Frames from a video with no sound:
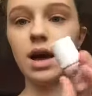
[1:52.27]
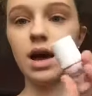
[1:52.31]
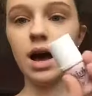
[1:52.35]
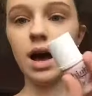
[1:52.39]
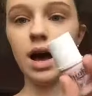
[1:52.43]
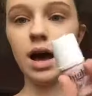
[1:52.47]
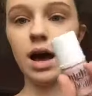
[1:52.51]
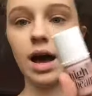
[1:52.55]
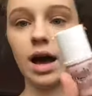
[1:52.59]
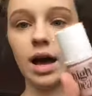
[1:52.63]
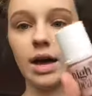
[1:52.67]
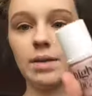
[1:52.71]

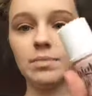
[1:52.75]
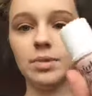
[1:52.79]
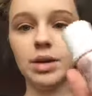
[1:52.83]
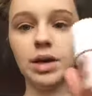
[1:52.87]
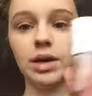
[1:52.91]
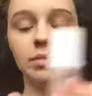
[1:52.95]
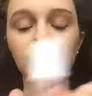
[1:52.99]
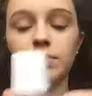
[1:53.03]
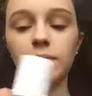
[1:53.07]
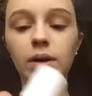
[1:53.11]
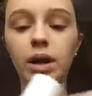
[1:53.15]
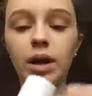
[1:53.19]
High
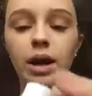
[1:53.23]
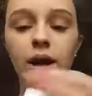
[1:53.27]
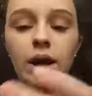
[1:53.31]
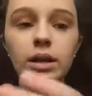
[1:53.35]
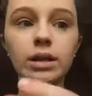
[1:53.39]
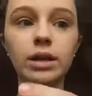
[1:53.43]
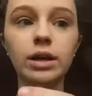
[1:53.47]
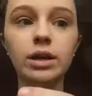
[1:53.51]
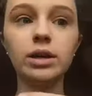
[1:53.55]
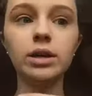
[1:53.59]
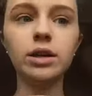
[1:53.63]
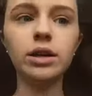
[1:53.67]
Beam
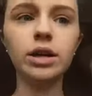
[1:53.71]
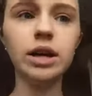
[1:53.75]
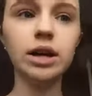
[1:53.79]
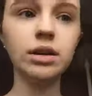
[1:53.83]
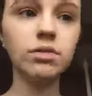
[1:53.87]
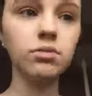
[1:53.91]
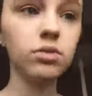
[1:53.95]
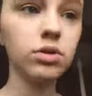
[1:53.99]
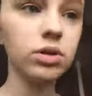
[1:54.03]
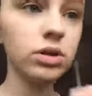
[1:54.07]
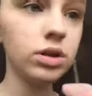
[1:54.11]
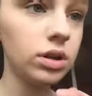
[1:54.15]
Highlighter,
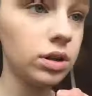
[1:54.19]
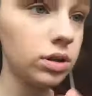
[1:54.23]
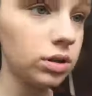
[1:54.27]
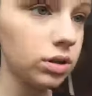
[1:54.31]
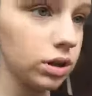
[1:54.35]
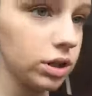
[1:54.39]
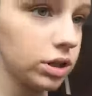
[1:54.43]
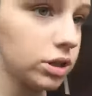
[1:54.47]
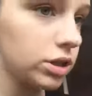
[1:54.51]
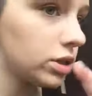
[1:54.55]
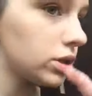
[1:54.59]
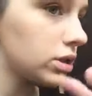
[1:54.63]
and we're
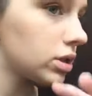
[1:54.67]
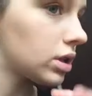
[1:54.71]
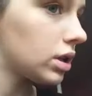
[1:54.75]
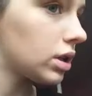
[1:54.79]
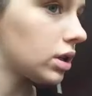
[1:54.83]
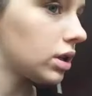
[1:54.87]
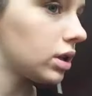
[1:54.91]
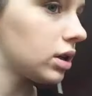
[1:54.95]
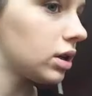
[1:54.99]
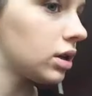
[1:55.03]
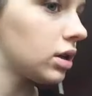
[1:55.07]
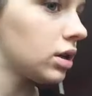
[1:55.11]
literally just going
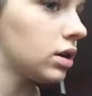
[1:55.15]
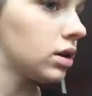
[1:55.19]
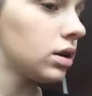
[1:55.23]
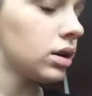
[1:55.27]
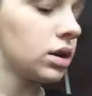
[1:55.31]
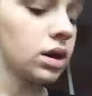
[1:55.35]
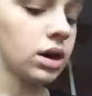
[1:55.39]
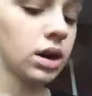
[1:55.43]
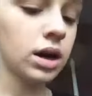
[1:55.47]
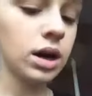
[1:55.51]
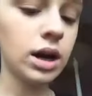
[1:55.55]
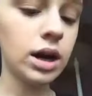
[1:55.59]
to
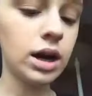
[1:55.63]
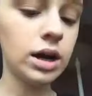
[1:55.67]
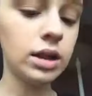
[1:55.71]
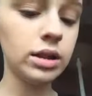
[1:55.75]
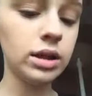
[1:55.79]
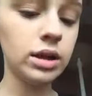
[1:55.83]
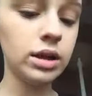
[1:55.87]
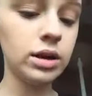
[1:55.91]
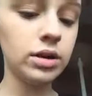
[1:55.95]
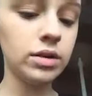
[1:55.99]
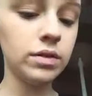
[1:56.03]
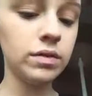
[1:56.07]

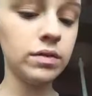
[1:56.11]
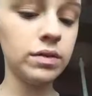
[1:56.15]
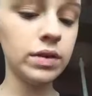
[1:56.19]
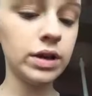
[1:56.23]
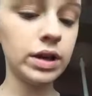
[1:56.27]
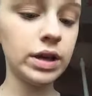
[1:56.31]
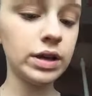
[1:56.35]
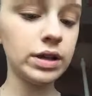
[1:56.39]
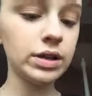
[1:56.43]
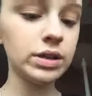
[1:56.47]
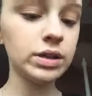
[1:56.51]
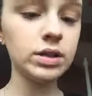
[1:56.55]
highlight her
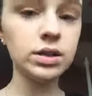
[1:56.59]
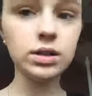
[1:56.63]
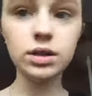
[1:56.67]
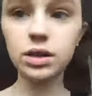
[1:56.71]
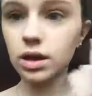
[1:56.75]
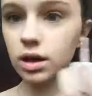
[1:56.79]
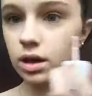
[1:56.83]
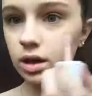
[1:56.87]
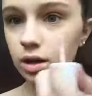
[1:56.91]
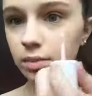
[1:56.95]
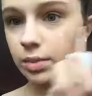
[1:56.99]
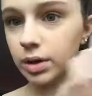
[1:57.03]
face.
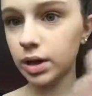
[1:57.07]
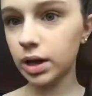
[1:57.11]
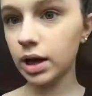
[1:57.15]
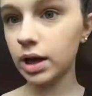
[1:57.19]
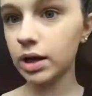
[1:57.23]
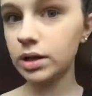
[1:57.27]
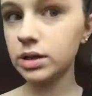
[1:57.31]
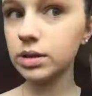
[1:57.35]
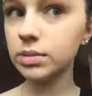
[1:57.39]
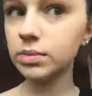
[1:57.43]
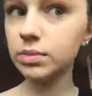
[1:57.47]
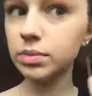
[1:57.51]
It
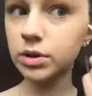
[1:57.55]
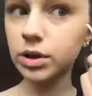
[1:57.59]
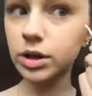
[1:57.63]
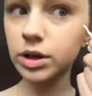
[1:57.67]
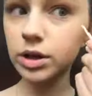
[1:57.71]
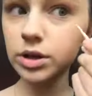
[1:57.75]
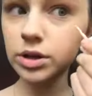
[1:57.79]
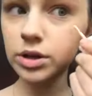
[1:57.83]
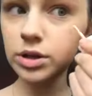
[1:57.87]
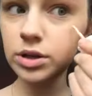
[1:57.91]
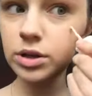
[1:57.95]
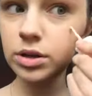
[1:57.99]
has a
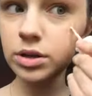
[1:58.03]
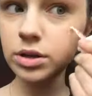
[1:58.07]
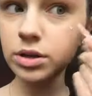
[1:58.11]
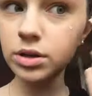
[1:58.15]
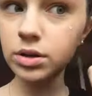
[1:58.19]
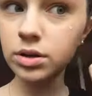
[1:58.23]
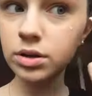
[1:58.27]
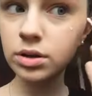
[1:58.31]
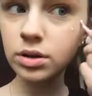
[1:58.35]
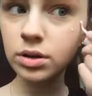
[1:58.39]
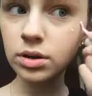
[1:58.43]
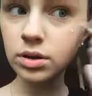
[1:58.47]
brush,
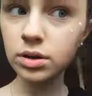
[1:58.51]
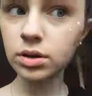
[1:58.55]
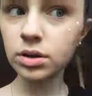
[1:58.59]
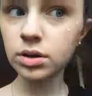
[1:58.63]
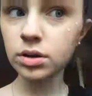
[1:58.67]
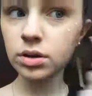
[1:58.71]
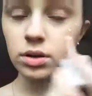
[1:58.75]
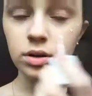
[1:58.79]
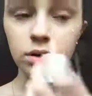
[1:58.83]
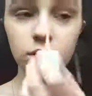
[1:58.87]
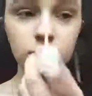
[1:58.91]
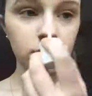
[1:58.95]

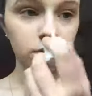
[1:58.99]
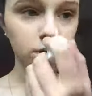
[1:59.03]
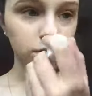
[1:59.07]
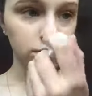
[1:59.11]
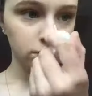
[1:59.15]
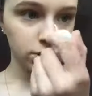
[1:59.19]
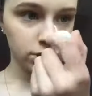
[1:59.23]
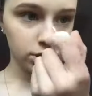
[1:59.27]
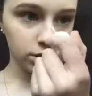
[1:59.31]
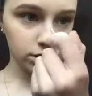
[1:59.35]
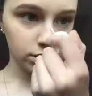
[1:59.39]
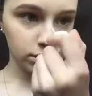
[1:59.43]

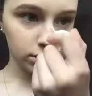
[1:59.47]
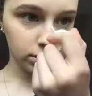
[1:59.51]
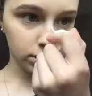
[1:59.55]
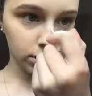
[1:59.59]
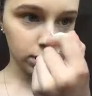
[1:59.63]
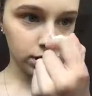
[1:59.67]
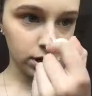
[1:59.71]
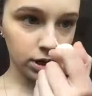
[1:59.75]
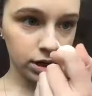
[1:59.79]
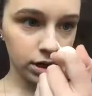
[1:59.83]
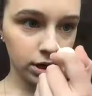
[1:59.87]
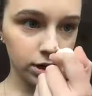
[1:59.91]
just
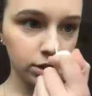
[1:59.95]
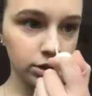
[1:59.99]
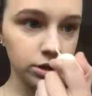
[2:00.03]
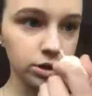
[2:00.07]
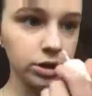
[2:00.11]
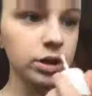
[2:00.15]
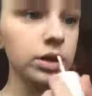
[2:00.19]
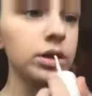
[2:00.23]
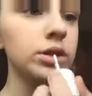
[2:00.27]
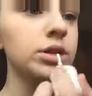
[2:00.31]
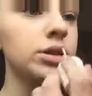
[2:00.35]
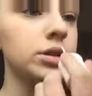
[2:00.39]

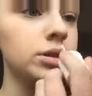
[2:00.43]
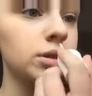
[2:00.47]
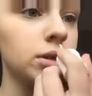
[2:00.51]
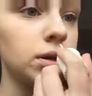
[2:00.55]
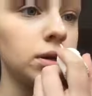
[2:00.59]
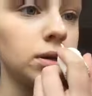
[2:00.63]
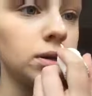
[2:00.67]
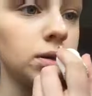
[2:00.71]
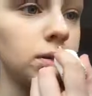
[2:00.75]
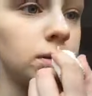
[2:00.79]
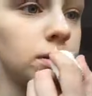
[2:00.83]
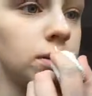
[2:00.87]

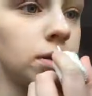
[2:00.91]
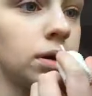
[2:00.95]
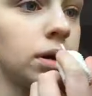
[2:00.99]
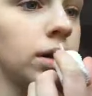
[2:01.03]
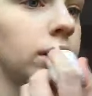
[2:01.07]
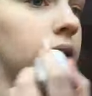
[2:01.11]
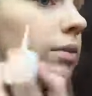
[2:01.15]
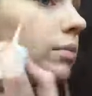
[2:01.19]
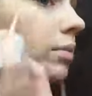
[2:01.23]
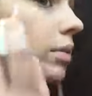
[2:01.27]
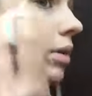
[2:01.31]
like a tiny